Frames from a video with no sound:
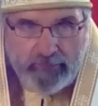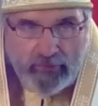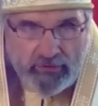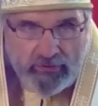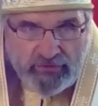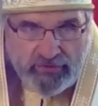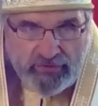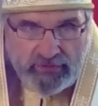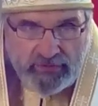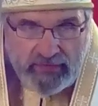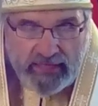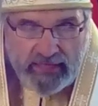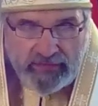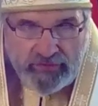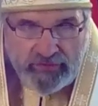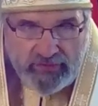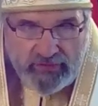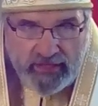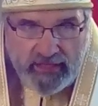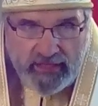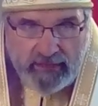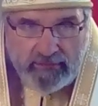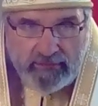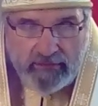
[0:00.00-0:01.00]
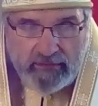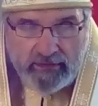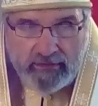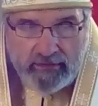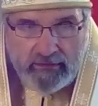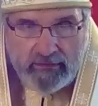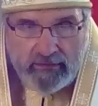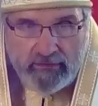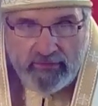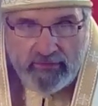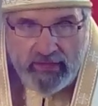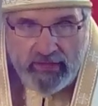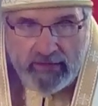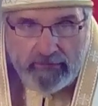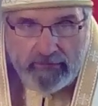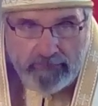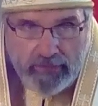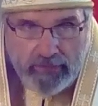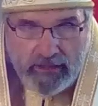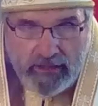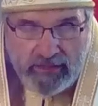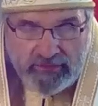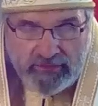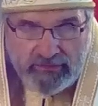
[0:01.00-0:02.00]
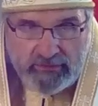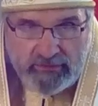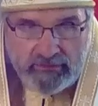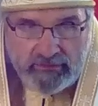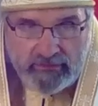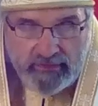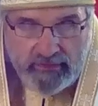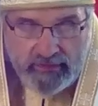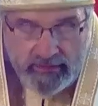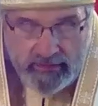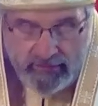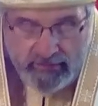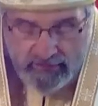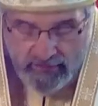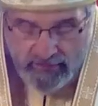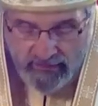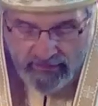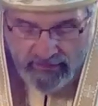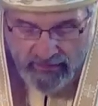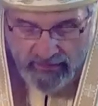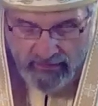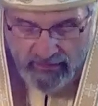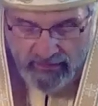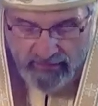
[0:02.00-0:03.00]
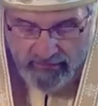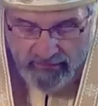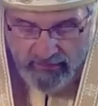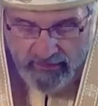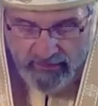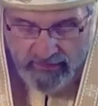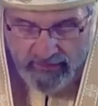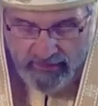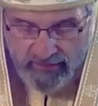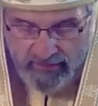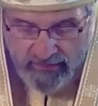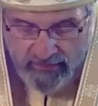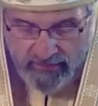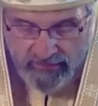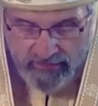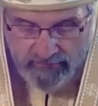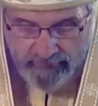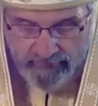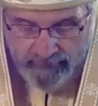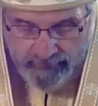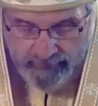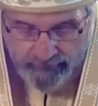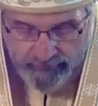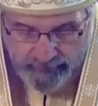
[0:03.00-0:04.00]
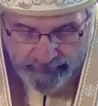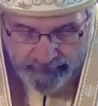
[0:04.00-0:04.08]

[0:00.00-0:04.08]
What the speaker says: person, that saint, or that apostle in the icon.